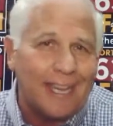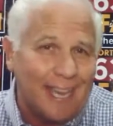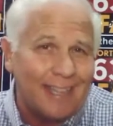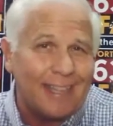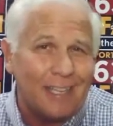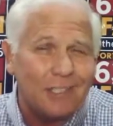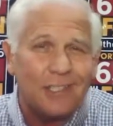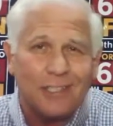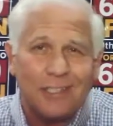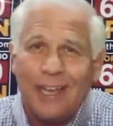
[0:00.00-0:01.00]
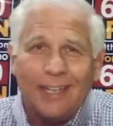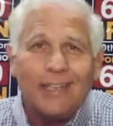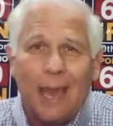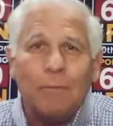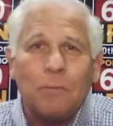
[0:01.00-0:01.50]
And get this, it's,
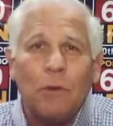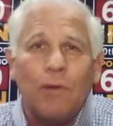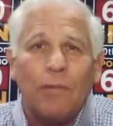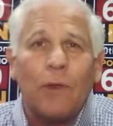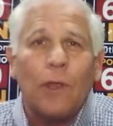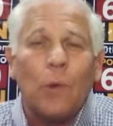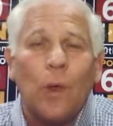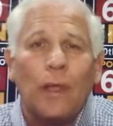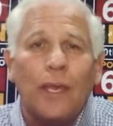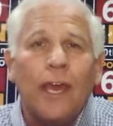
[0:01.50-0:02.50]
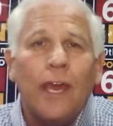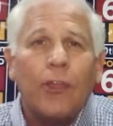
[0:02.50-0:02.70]
time is moving very quickly.